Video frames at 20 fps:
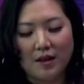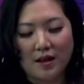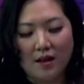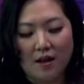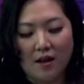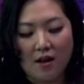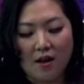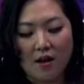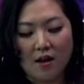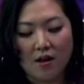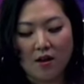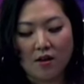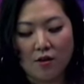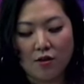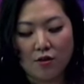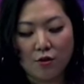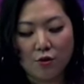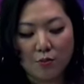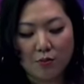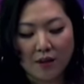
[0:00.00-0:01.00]
uh,
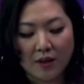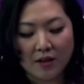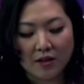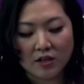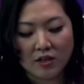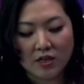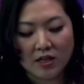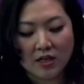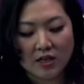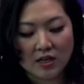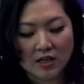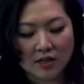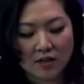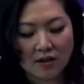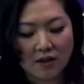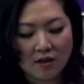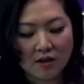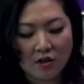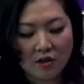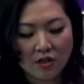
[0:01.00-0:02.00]
through blockchain
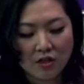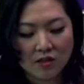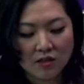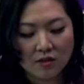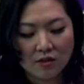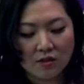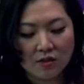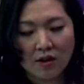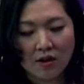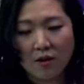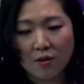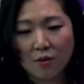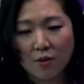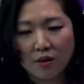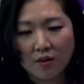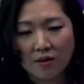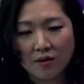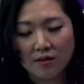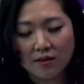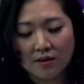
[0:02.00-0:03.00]
technology, so the art
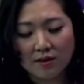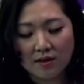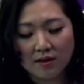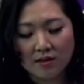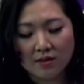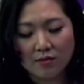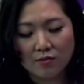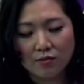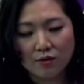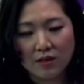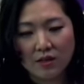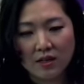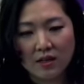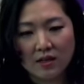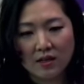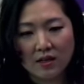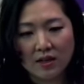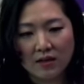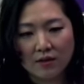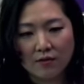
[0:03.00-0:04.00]
world is really
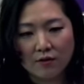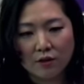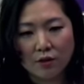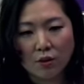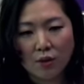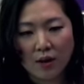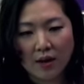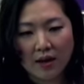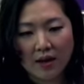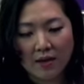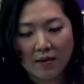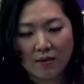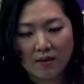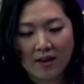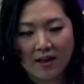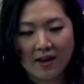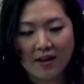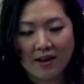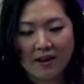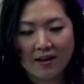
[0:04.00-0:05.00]
kind of toying with that